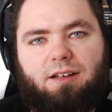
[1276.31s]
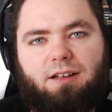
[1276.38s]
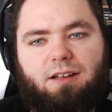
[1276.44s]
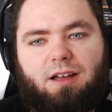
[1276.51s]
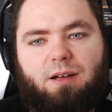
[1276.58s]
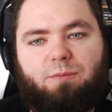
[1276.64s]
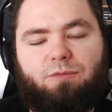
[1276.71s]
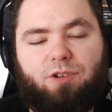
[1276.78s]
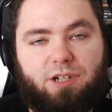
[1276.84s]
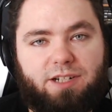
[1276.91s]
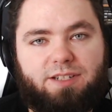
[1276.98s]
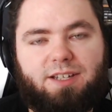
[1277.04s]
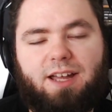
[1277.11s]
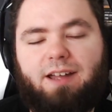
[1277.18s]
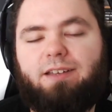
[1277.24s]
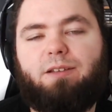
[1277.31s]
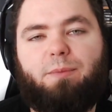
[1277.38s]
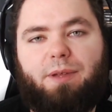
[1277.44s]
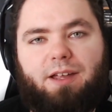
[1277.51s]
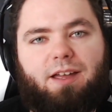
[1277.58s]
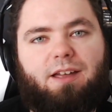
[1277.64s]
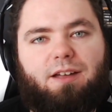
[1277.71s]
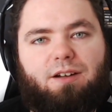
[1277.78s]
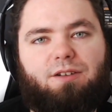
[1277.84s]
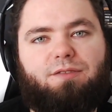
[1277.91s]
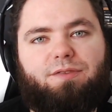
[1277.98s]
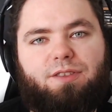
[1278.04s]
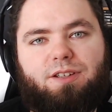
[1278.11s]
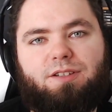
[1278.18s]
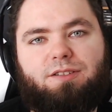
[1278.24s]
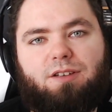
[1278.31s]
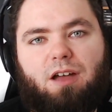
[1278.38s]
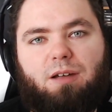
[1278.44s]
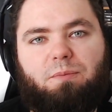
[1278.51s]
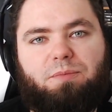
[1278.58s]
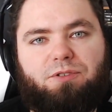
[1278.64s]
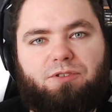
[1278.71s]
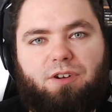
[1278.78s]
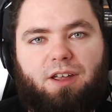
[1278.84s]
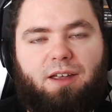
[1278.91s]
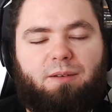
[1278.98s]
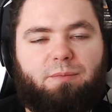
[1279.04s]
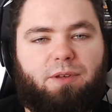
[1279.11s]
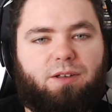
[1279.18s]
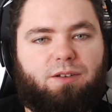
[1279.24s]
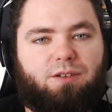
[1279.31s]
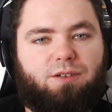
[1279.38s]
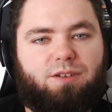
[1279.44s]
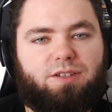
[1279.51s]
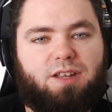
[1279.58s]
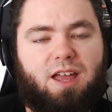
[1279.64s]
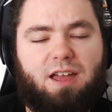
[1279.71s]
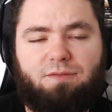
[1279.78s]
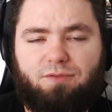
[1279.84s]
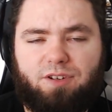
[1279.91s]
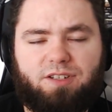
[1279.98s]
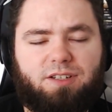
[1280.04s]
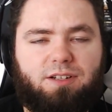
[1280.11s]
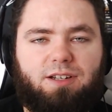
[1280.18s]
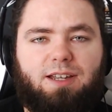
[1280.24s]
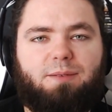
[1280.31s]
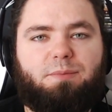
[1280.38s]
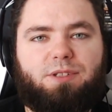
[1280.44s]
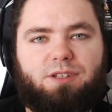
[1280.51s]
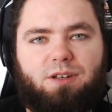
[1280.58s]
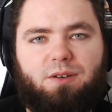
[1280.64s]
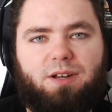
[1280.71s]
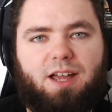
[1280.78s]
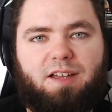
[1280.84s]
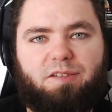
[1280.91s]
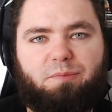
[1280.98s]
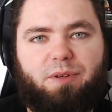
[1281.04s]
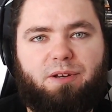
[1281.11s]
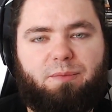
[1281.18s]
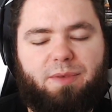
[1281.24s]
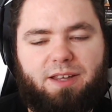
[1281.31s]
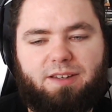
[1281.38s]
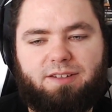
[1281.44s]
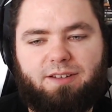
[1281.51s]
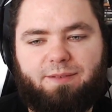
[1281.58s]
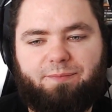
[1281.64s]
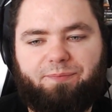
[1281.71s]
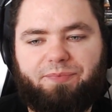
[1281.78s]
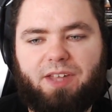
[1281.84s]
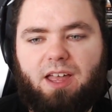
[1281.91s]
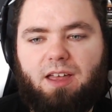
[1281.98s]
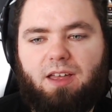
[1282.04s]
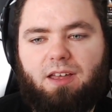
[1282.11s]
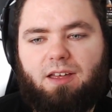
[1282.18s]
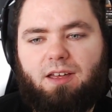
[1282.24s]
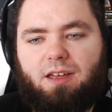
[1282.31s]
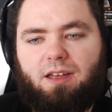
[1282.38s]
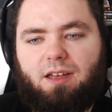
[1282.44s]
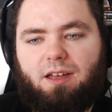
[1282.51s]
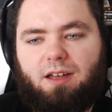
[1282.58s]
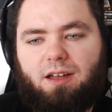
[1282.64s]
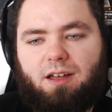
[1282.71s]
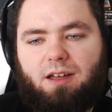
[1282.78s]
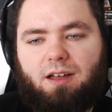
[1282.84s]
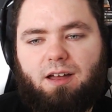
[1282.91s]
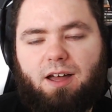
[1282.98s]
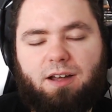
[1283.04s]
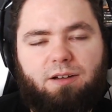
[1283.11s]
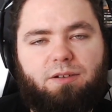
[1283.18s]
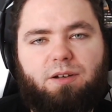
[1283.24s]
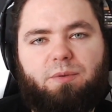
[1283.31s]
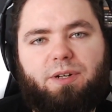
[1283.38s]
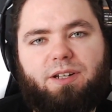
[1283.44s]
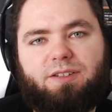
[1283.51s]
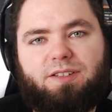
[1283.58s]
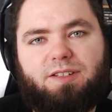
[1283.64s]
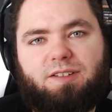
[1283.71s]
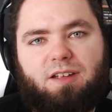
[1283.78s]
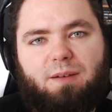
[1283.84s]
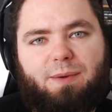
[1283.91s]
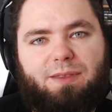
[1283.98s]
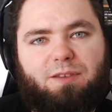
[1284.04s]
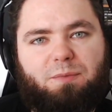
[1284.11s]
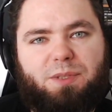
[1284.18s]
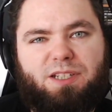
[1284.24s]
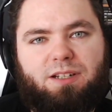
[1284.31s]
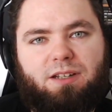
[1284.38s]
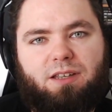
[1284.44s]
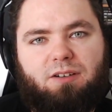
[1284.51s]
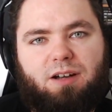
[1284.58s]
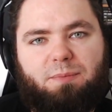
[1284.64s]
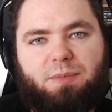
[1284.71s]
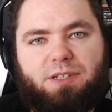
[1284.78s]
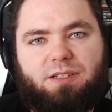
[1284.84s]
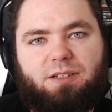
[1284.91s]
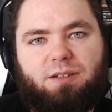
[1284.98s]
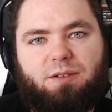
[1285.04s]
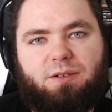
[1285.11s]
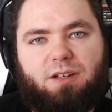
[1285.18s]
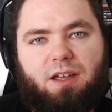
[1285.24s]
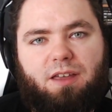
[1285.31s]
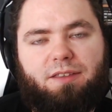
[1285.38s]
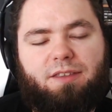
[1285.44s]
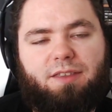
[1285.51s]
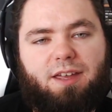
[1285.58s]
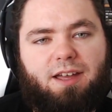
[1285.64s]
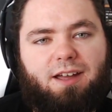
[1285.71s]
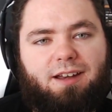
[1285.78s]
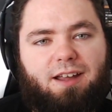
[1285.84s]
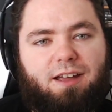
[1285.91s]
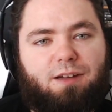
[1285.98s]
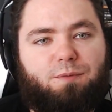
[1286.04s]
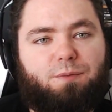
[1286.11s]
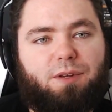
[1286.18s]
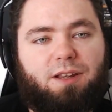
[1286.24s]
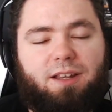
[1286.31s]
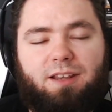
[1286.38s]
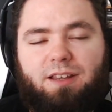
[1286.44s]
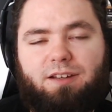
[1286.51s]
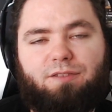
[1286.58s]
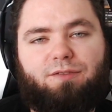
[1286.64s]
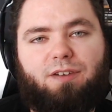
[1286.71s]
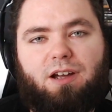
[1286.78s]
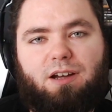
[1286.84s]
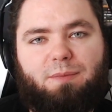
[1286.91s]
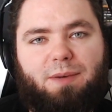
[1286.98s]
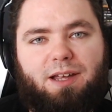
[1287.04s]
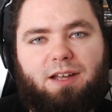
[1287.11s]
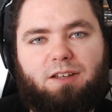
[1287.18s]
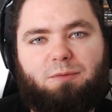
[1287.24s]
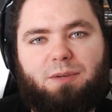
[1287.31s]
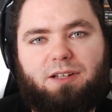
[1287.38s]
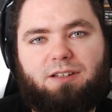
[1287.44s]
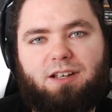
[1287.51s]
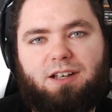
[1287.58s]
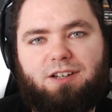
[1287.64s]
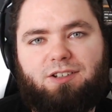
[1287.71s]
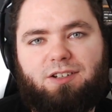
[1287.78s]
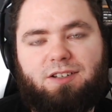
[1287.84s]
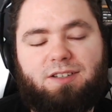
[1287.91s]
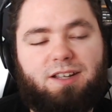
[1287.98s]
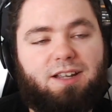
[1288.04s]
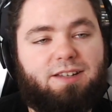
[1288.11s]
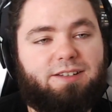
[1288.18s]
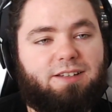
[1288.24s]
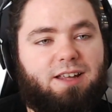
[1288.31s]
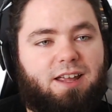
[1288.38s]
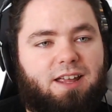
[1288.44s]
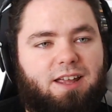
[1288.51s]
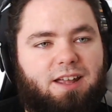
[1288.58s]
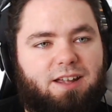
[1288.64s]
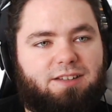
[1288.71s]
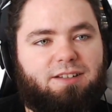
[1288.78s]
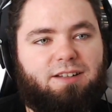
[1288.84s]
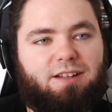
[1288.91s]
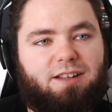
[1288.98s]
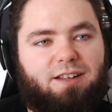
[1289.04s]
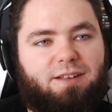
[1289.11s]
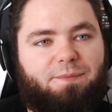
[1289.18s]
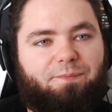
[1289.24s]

I'm really sad to be getting off this hype train because every single episode has been amazing. I don't know what else to say about this particular episode other than it completely defied my expectations. It is easily